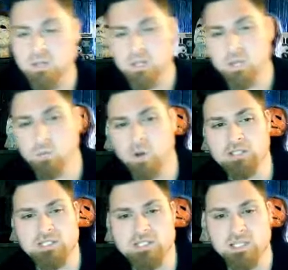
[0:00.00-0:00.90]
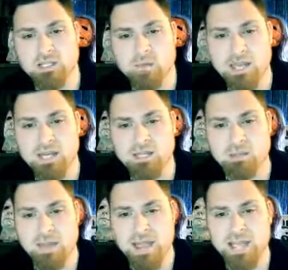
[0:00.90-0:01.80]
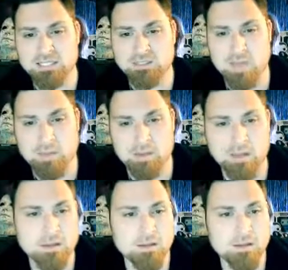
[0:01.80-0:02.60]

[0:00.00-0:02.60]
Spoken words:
He wanted to sing The Man in the Mask, baby.